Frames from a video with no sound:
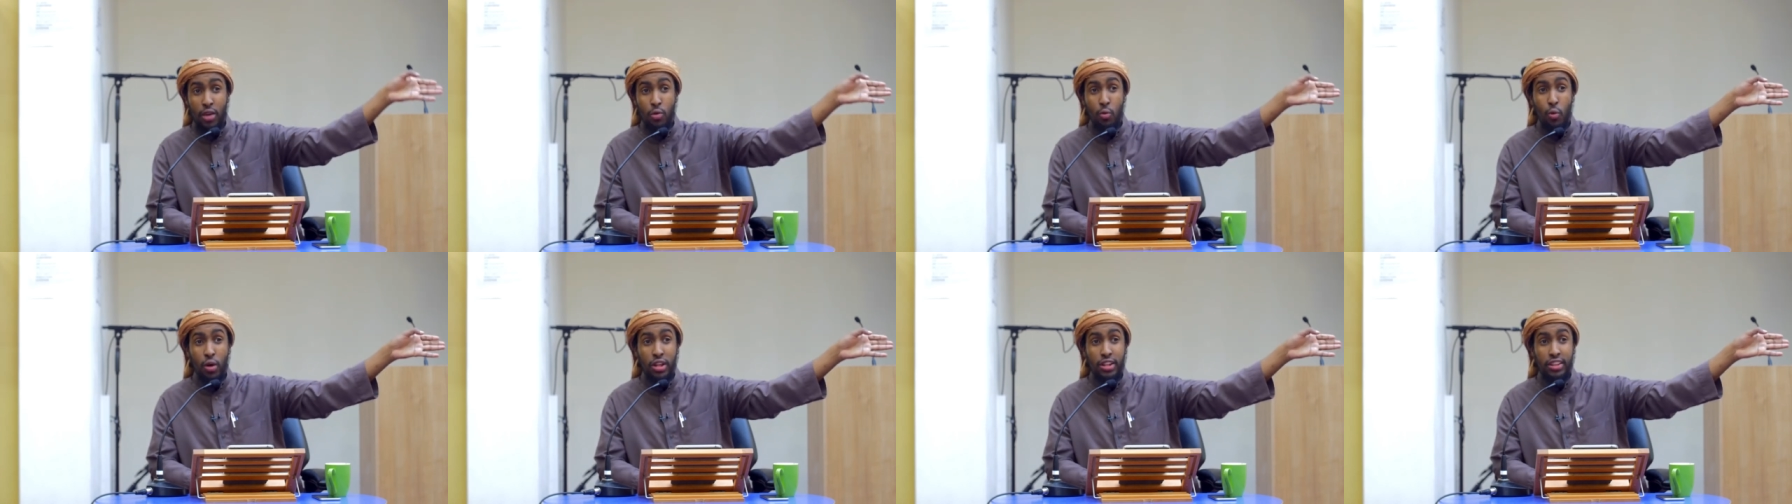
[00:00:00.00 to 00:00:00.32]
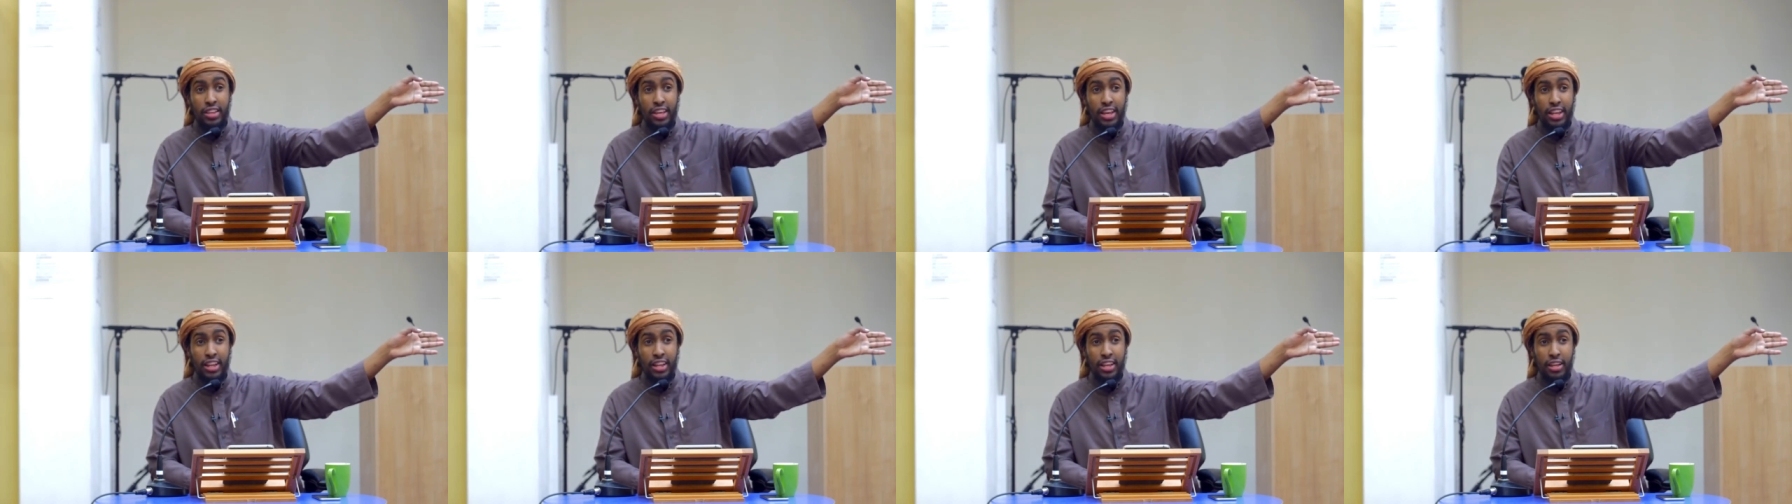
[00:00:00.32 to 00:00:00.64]

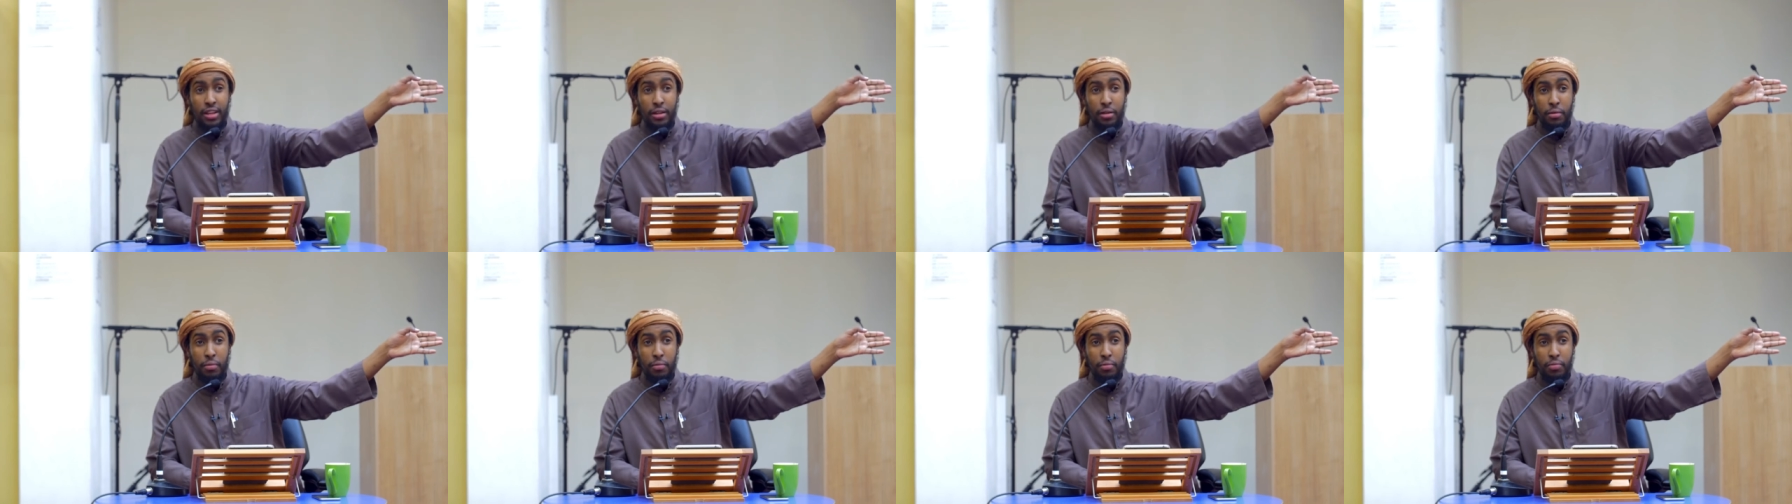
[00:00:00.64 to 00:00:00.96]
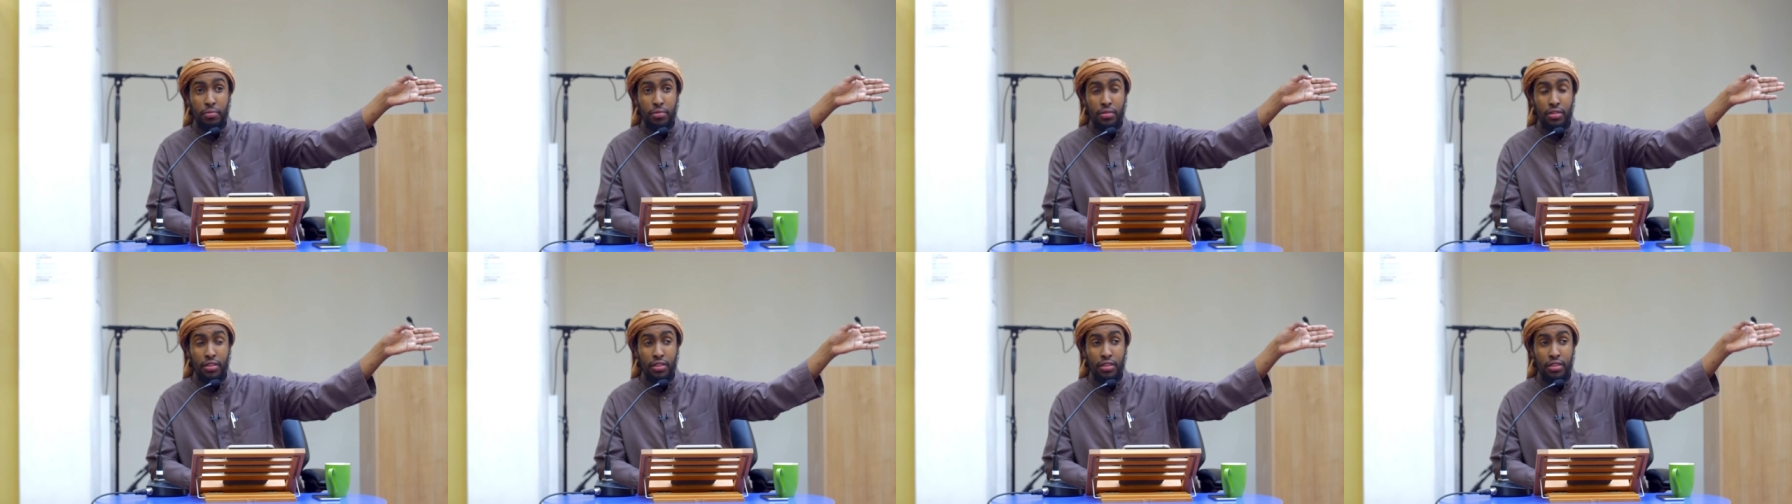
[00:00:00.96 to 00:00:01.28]
wanted,
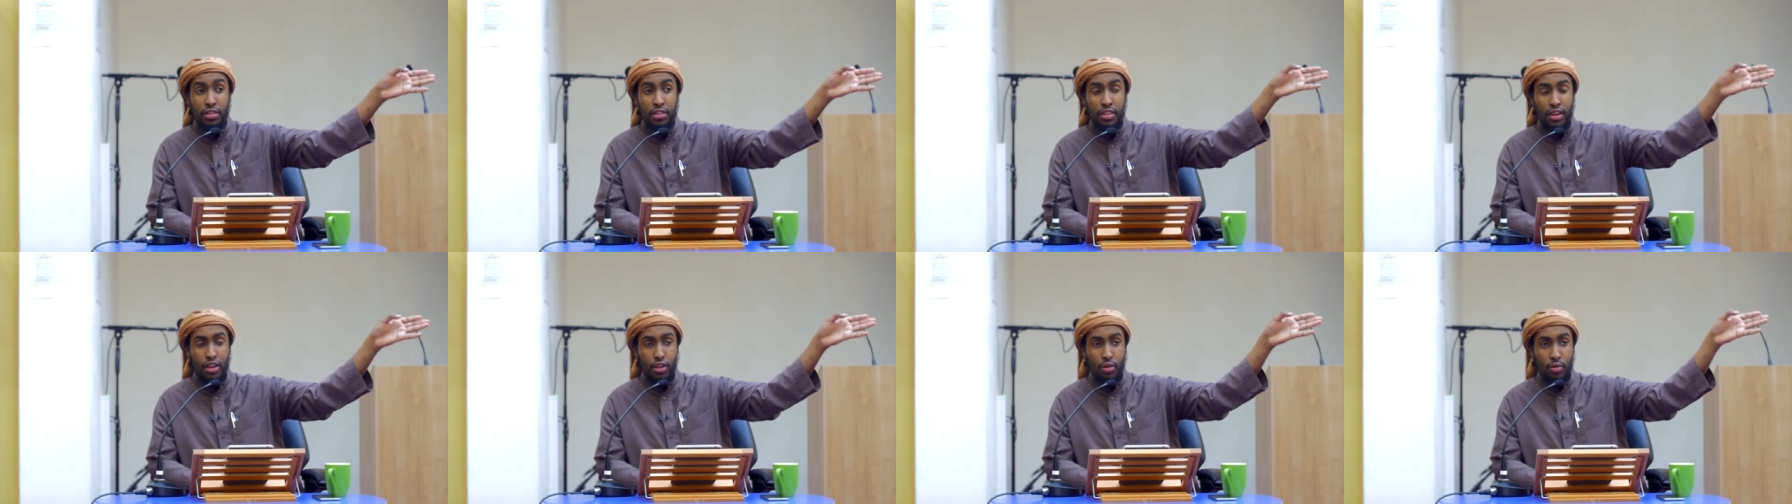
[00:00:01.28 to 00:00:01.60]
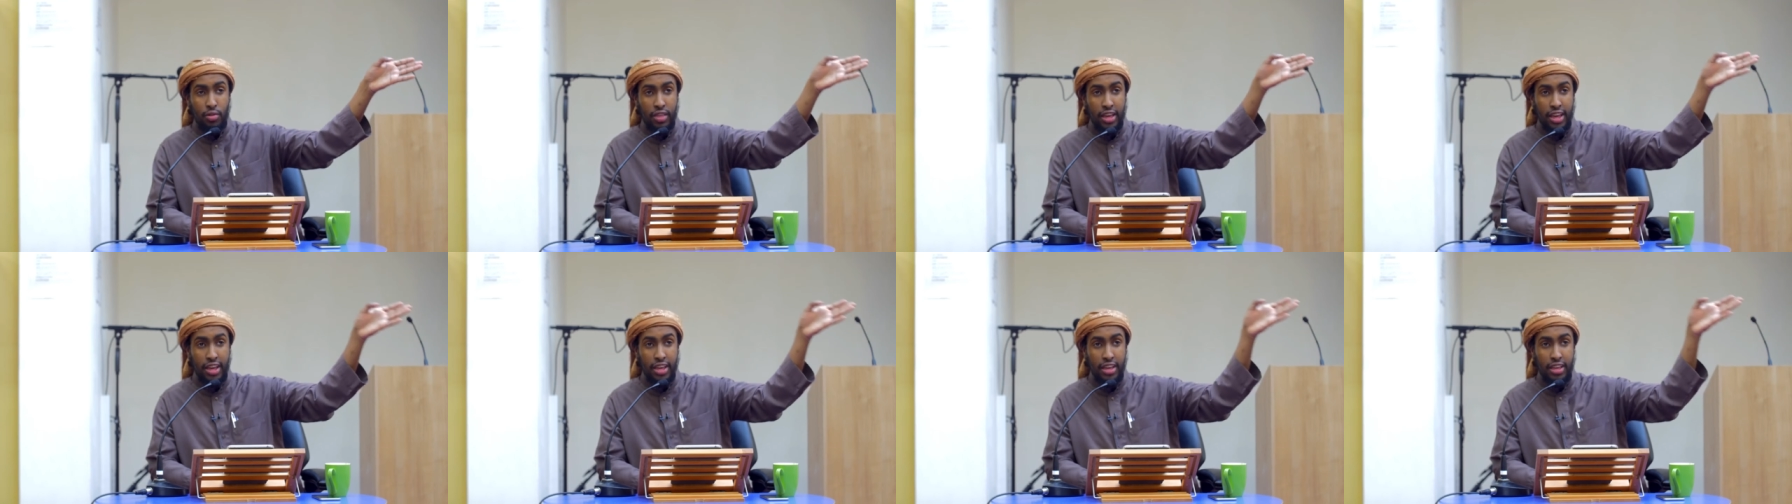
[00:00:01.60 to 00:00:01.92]
are you
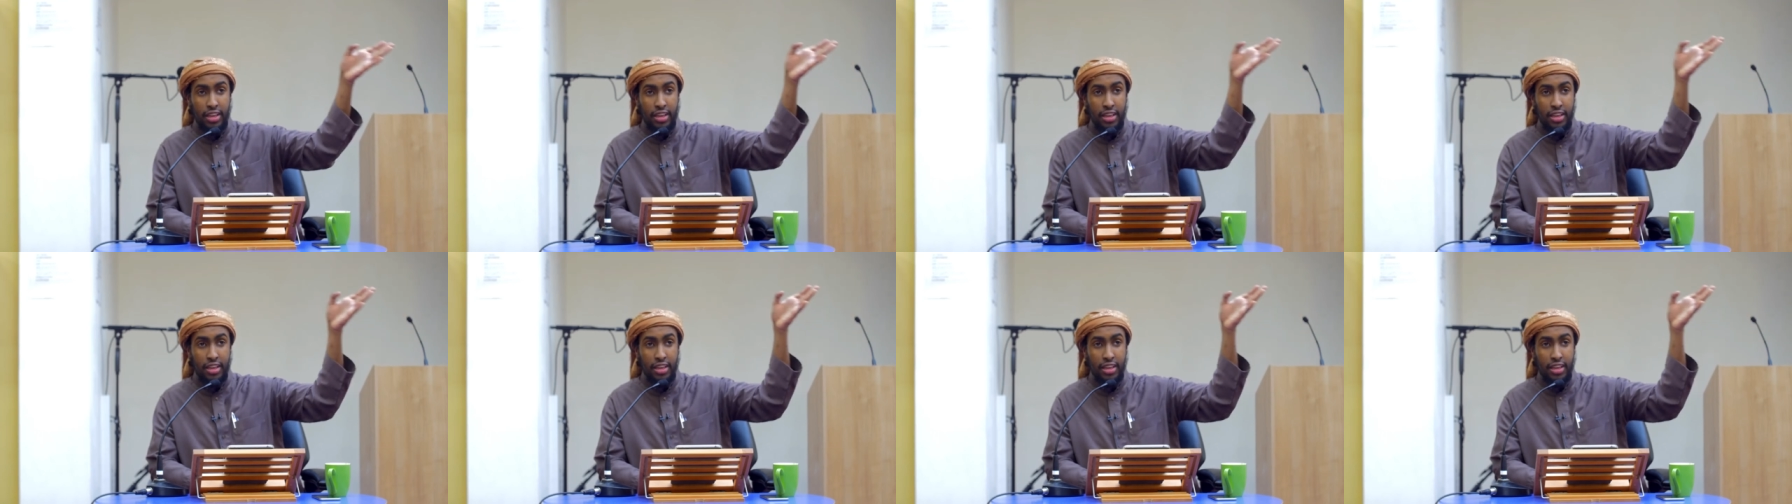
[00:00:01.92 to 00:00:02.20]
there?